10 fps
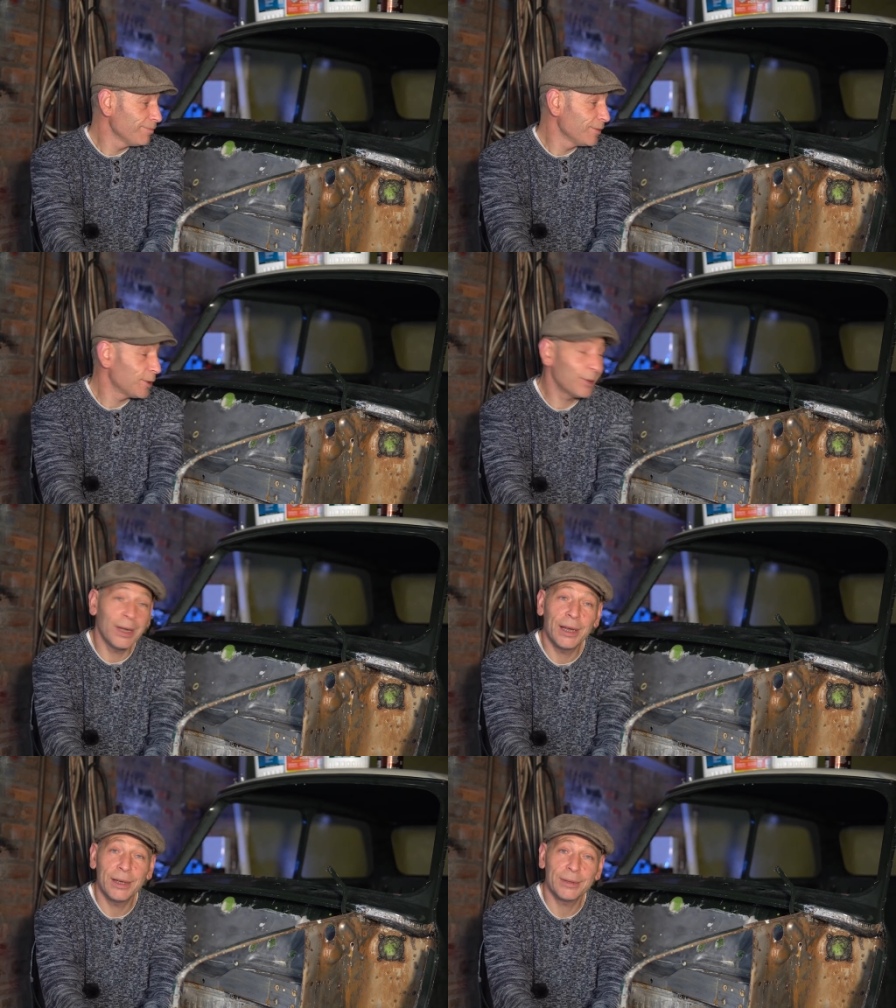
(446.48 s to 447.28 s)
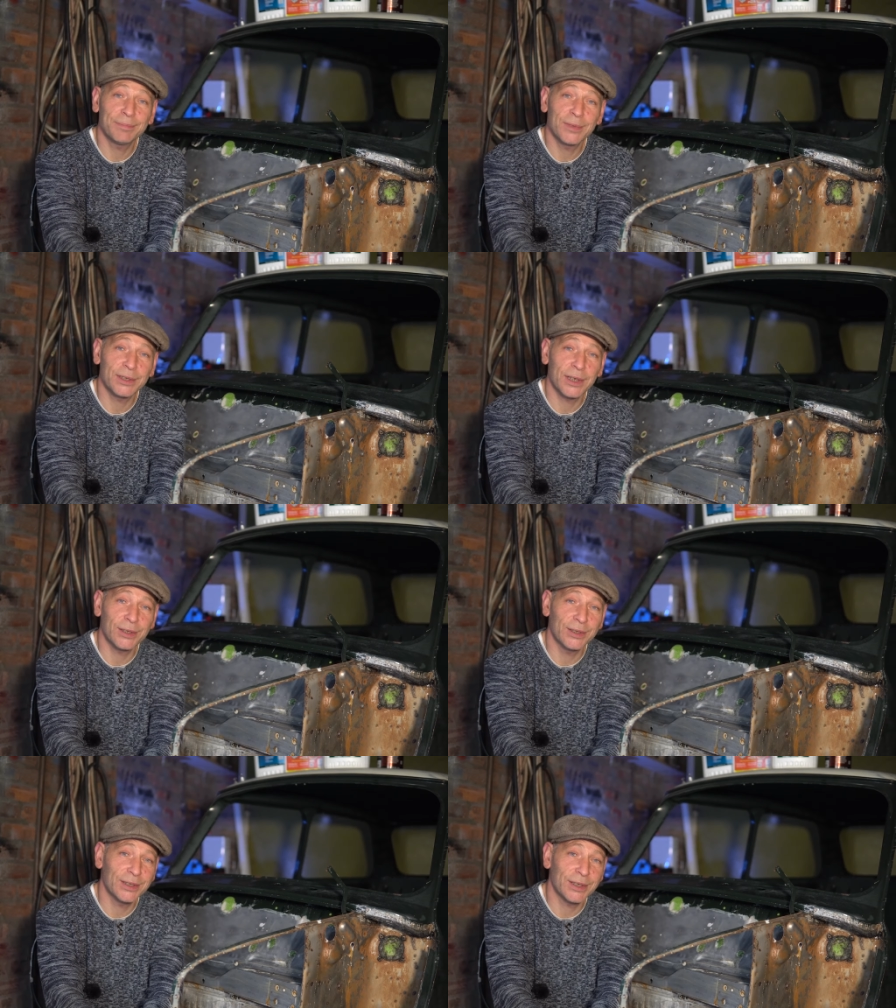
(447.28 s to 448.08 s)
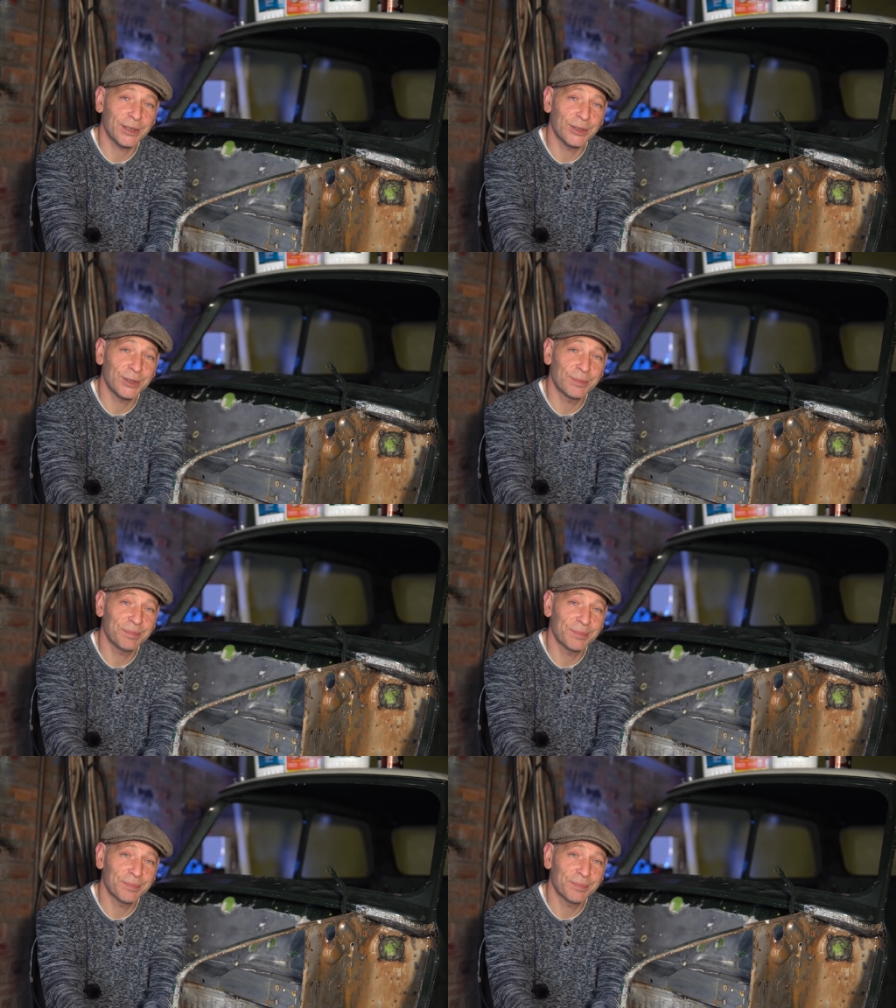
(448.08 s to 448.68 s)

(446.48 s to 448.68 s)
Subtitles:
So decisions.